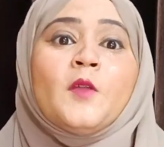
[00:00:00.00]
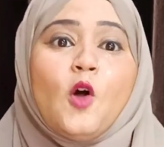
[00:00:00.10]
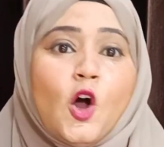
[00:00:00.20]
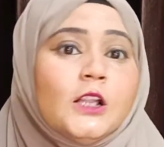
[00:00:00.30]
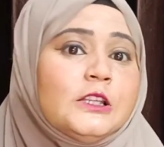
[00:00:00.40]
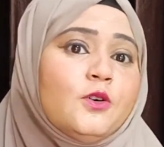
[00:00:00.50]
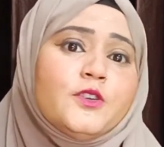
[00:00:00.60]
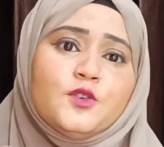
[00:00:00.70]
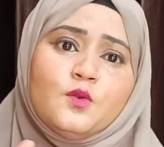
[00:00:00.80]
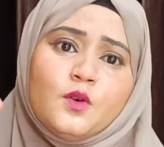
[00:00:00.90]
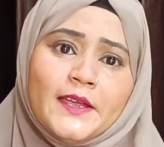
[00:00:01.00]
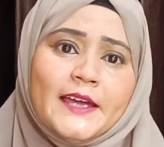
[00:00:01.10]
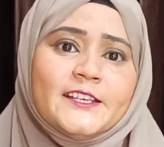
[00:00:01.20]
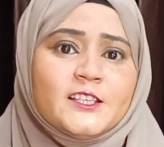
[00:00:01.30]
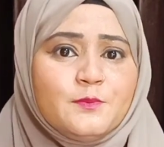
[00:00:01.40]
Although you
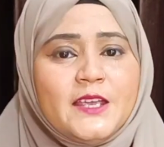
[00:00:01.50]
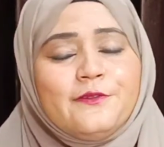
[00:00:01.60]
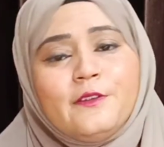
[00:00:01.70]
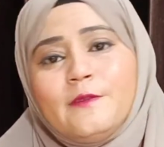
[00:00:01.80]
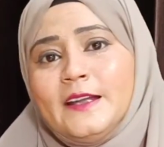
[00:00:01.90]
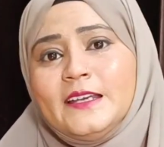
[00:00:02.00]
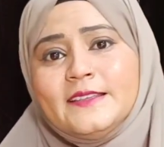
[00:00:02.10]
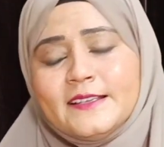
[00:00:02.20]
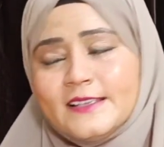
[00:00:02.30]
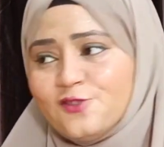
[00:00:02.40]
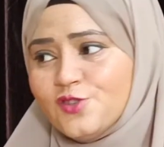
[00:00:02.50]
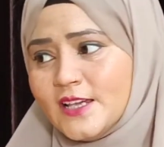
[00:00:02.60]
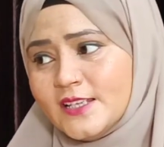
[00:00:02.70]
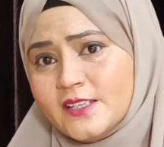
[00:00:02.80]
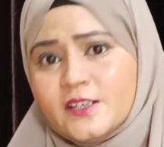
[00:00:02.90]
can speak fluently, this is
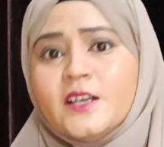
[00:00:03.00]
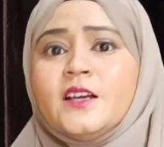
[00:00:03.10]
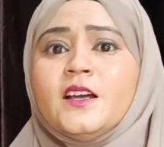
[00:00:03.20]
just